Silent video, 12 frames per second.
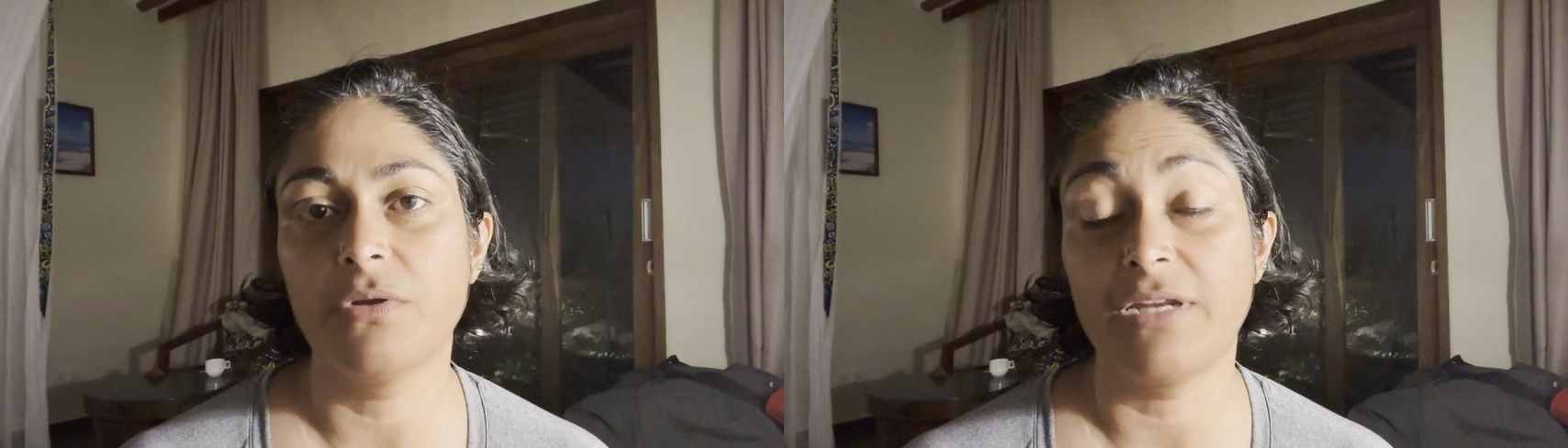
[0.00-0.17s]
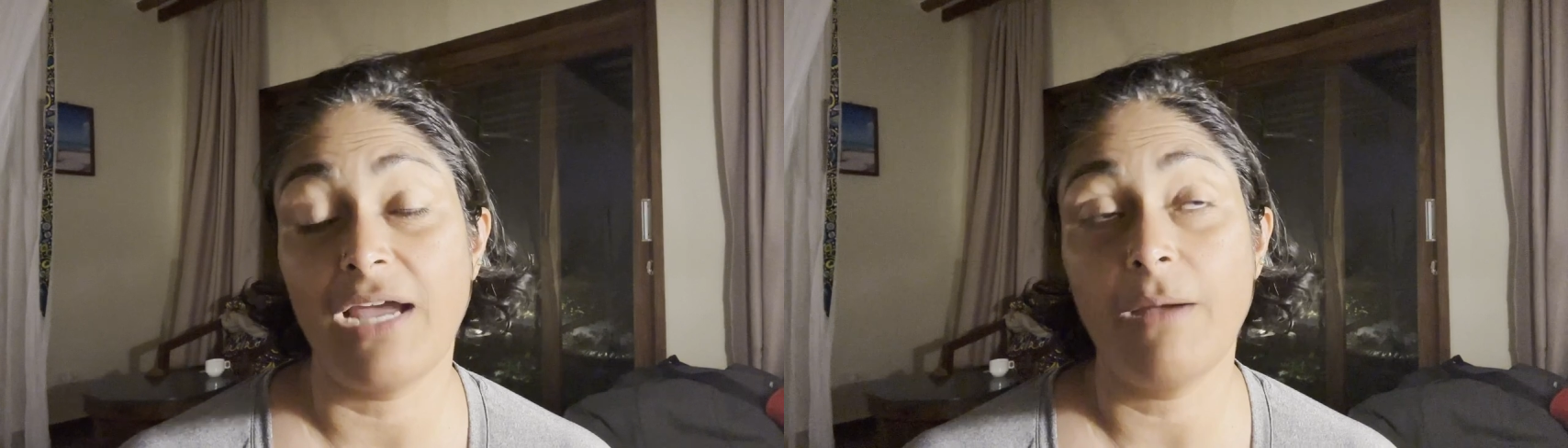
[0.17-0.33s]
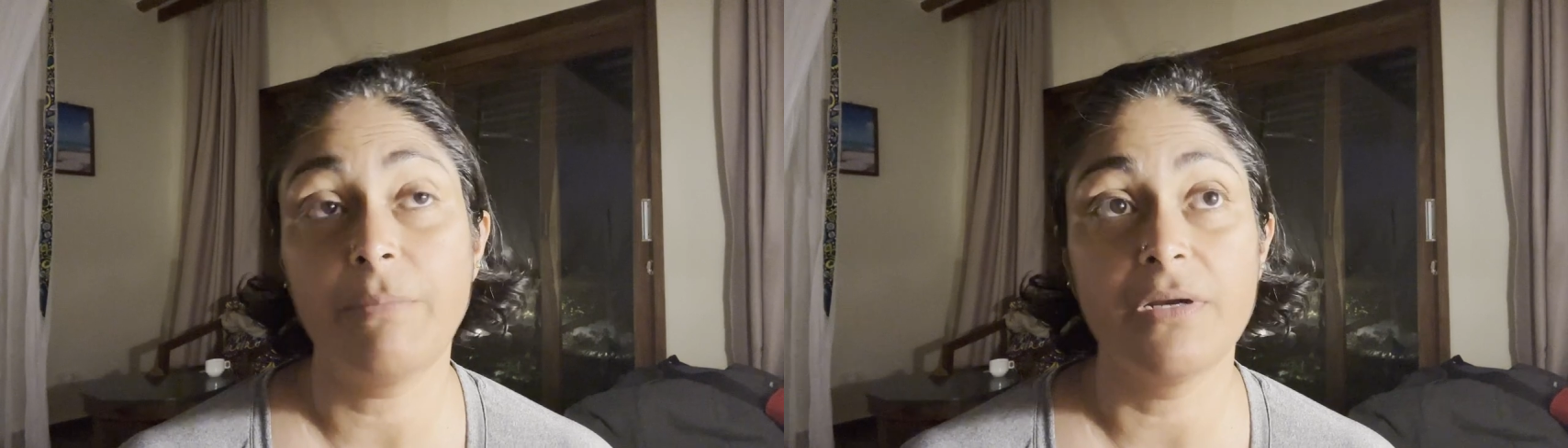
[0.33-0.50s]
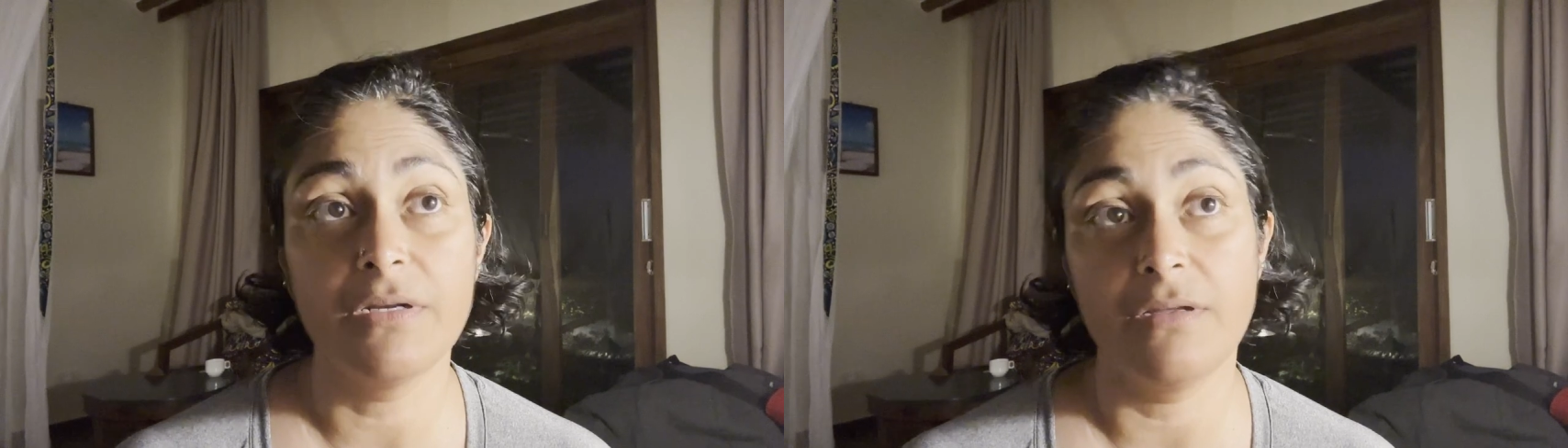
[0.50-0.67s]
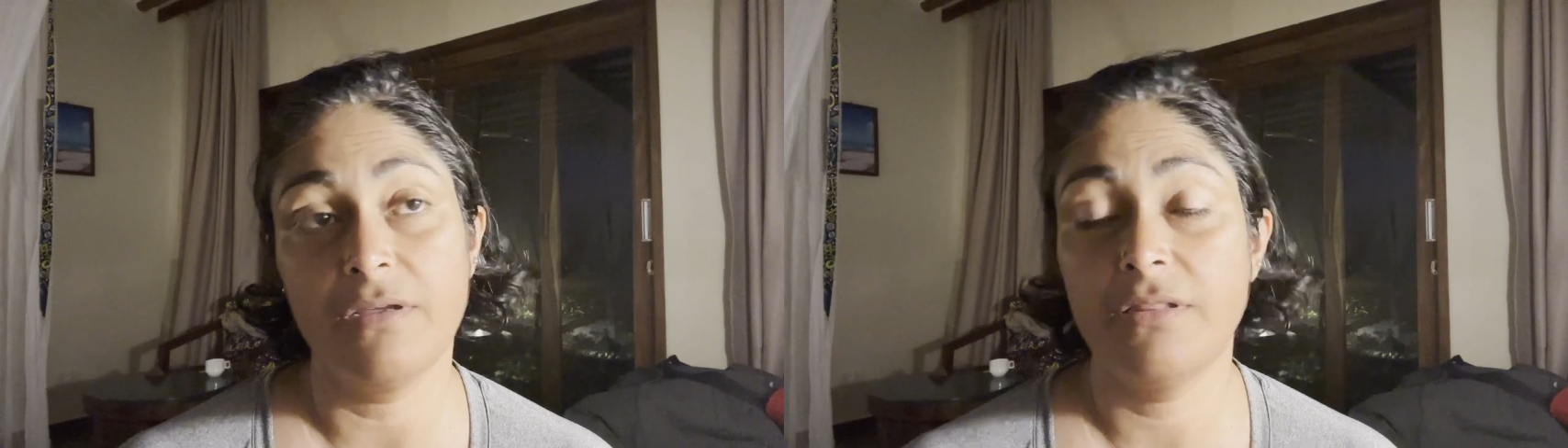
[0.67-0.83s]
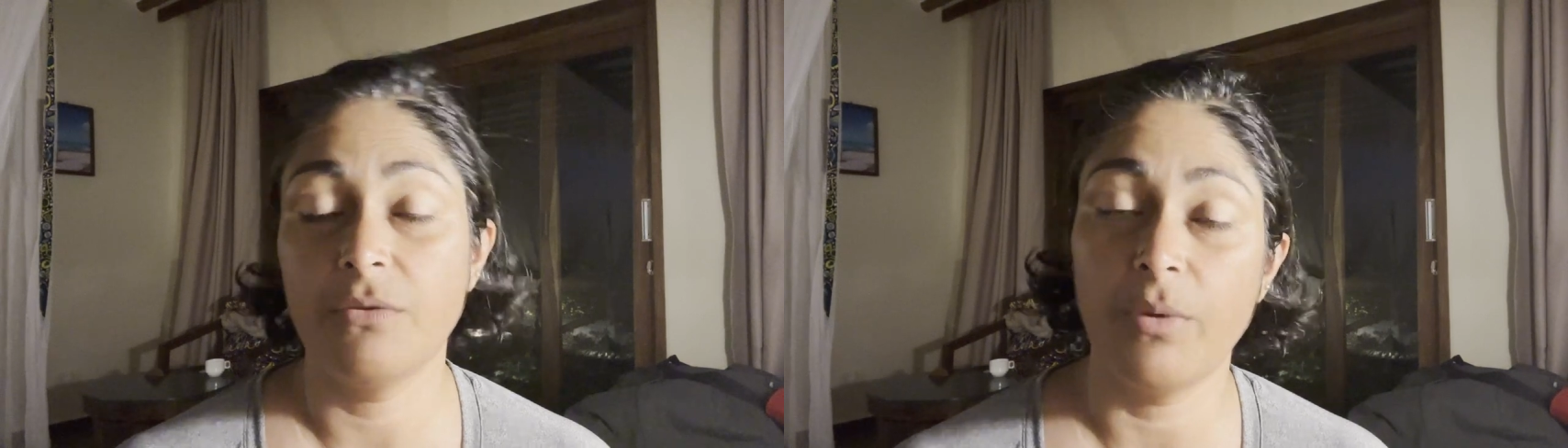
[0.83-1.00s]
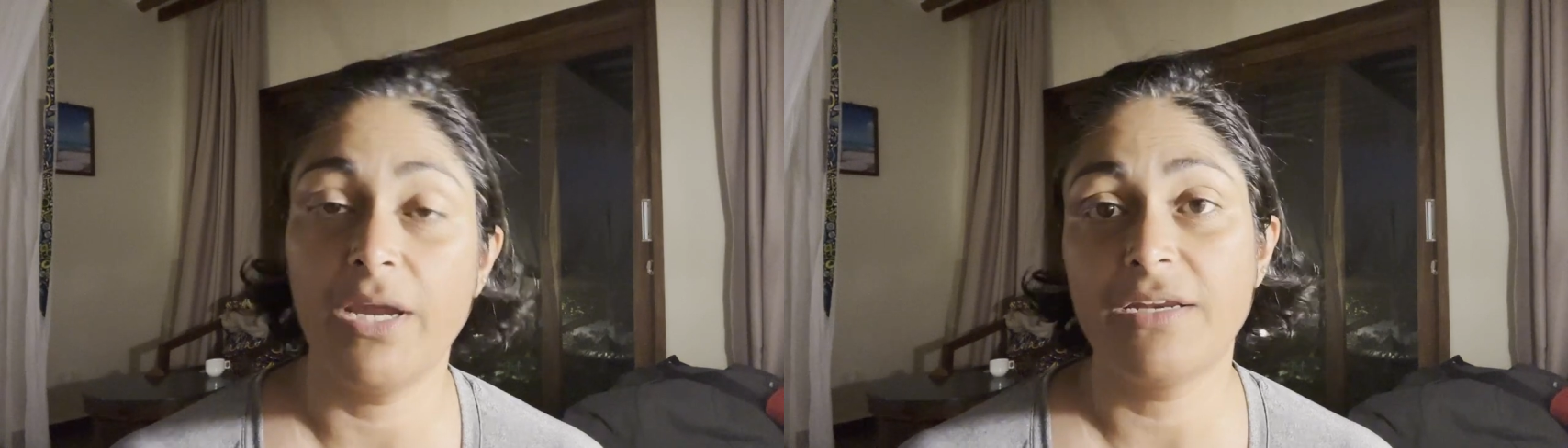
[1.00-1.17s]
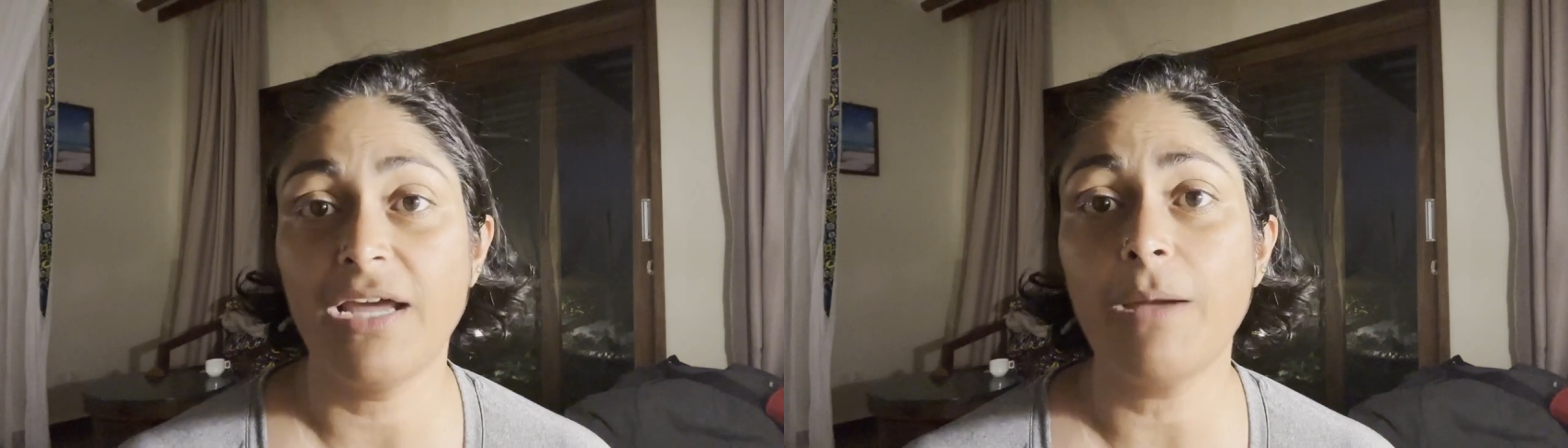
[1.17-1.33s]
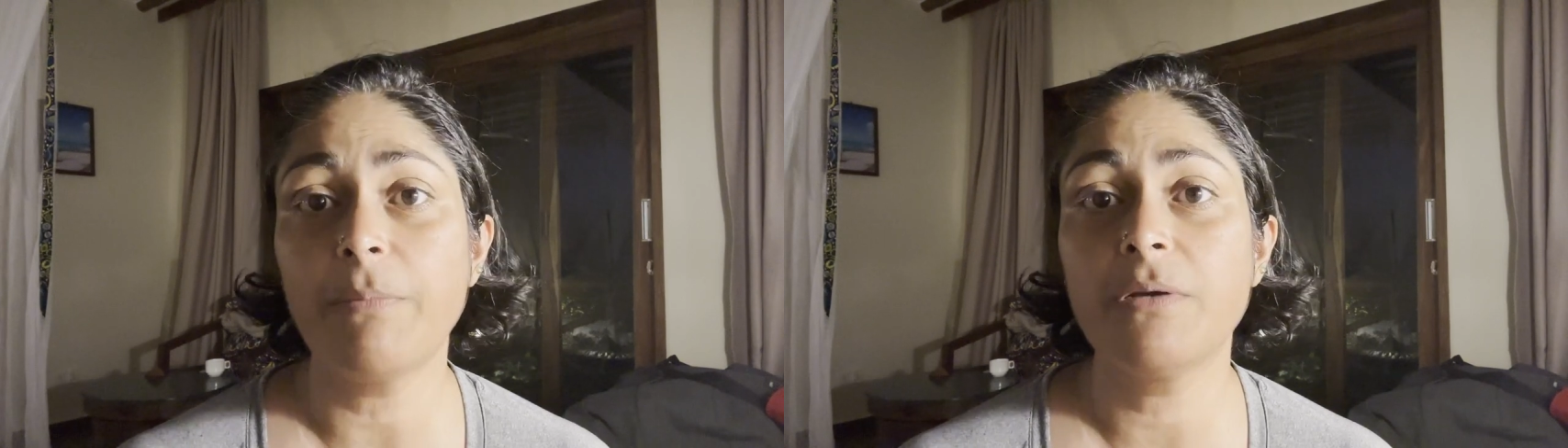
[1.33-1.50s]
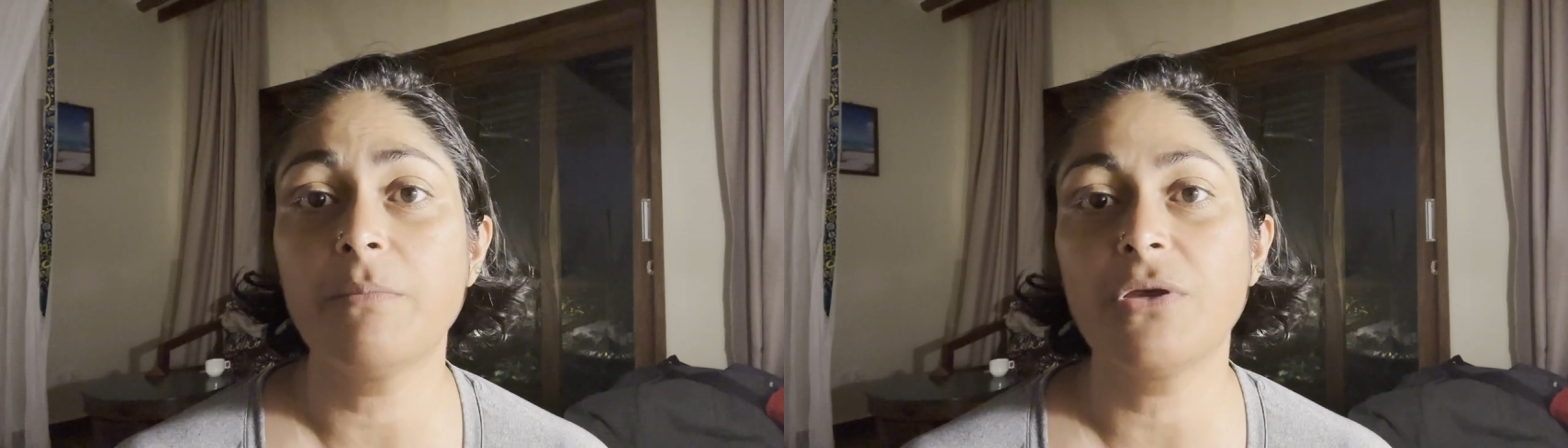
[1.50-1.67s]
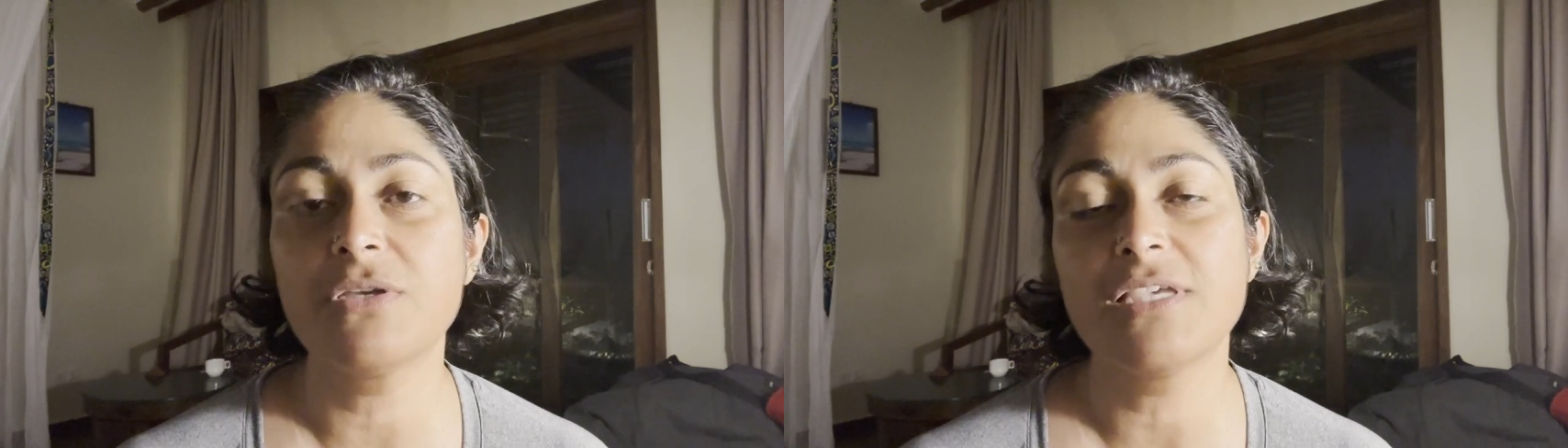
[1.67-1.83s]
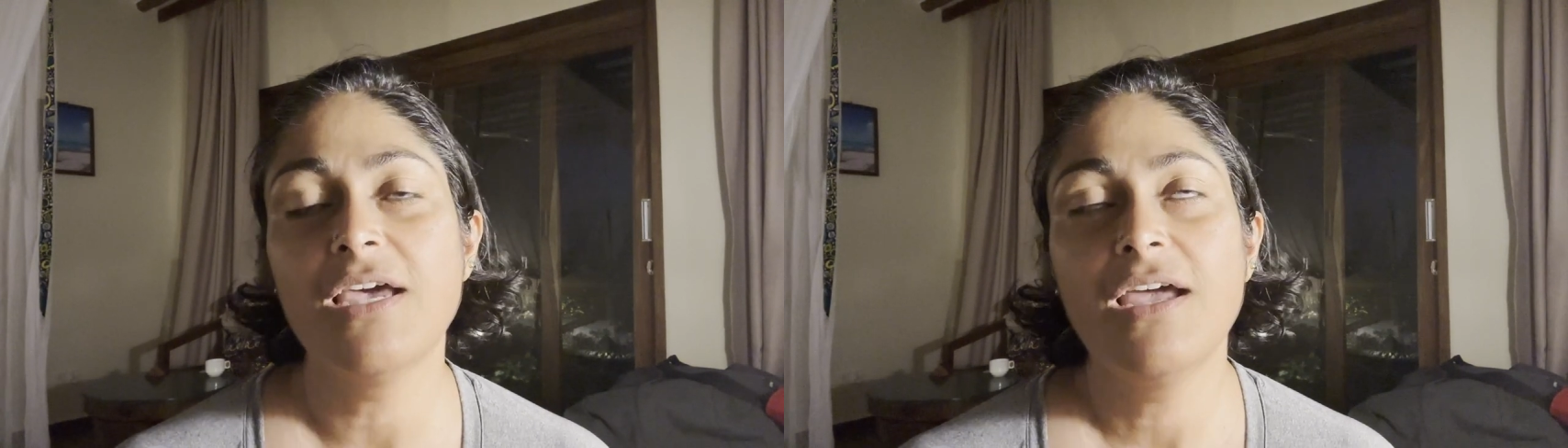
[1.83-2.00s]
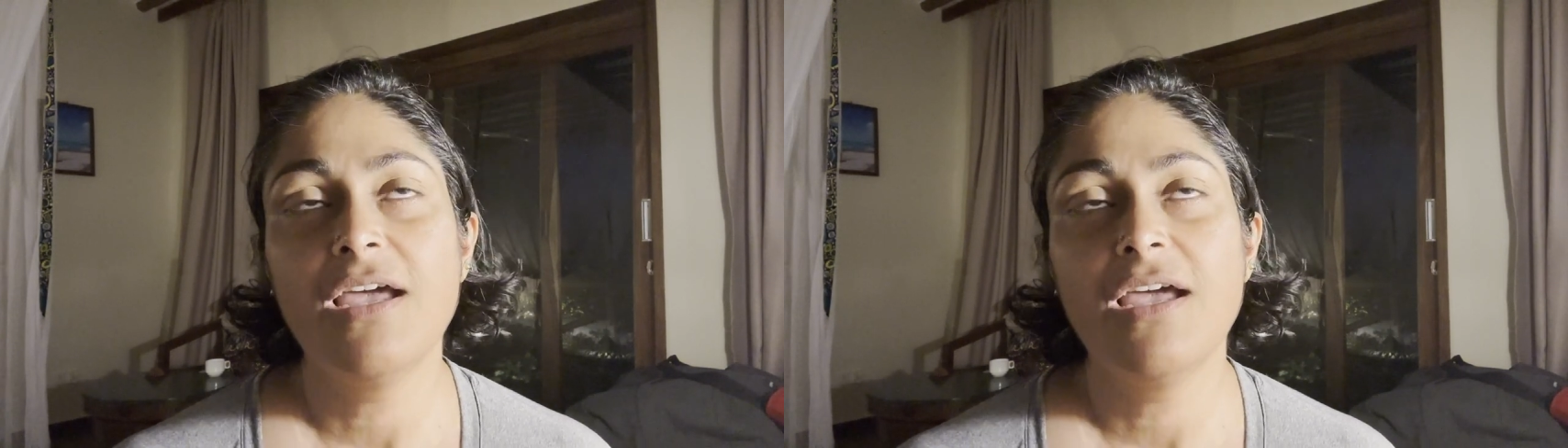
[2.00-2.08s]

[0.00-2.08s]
it happened in the way it happened, because